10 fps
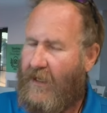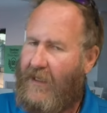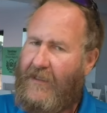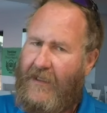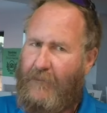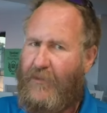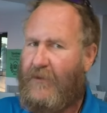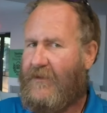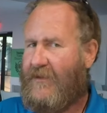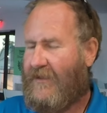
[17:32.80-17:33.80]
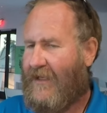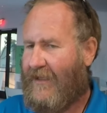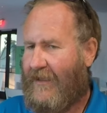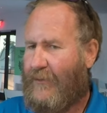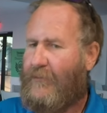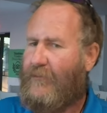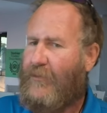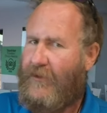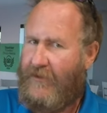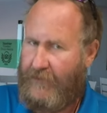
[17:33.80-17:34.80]
I can't pull a slide out and
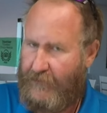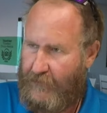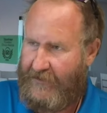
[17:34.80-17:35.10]
put a new one